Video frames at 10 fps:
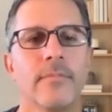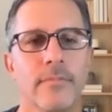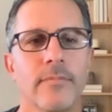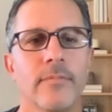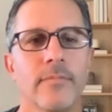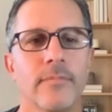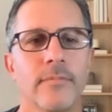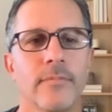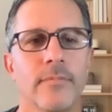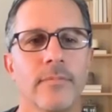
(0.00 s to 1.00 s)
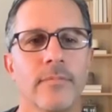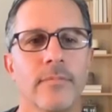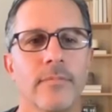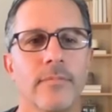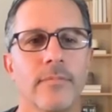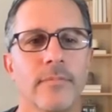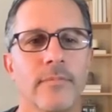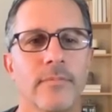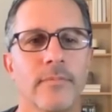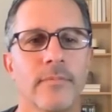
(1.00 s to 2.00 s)

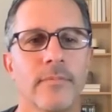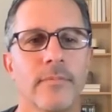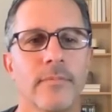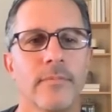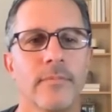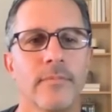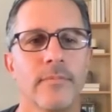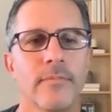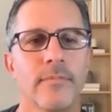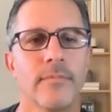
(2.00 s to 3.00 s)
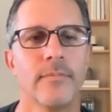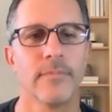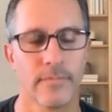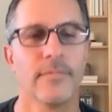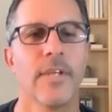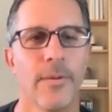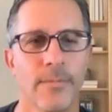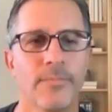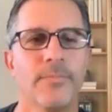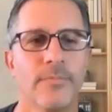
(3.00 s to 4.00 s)

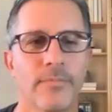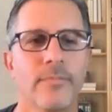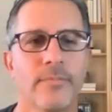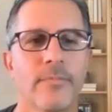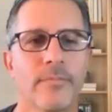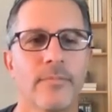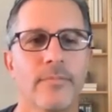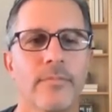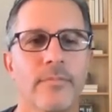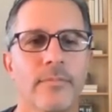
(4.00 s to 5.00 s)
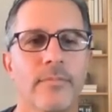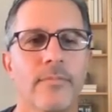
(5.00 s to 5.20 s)
No words are spoken by the person on screen.